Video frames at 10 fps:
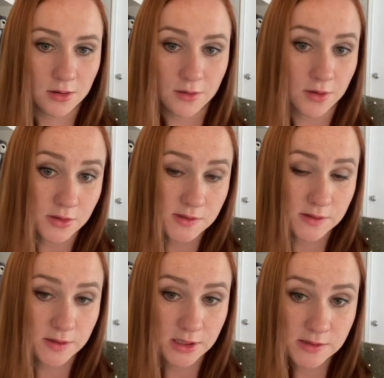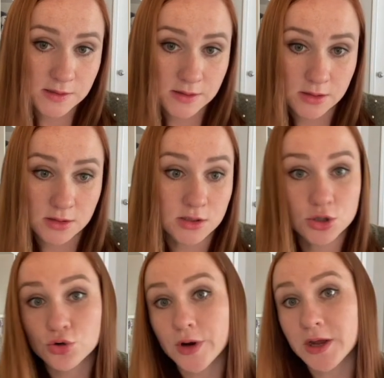That's the
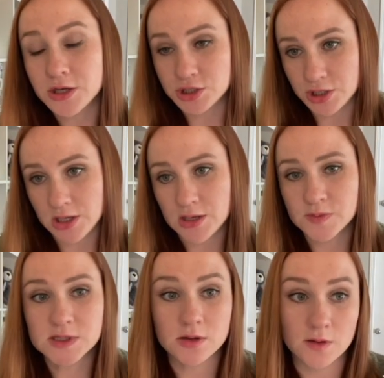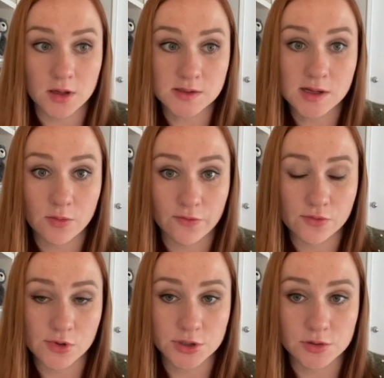strange names that some of
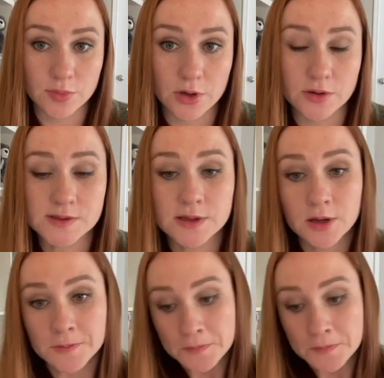the Russian parents